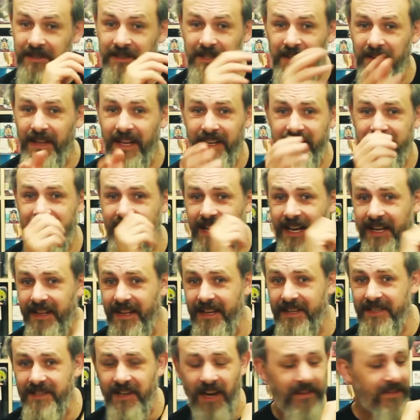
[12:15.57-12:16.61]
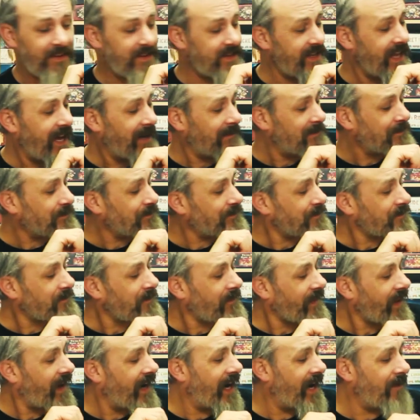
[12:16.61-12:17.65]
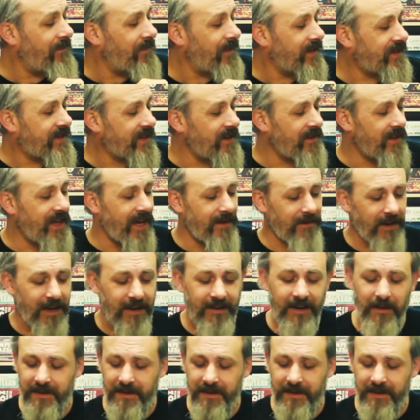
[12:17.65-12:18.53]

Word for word: so that's uh, let's dive into that. Um, so there we go.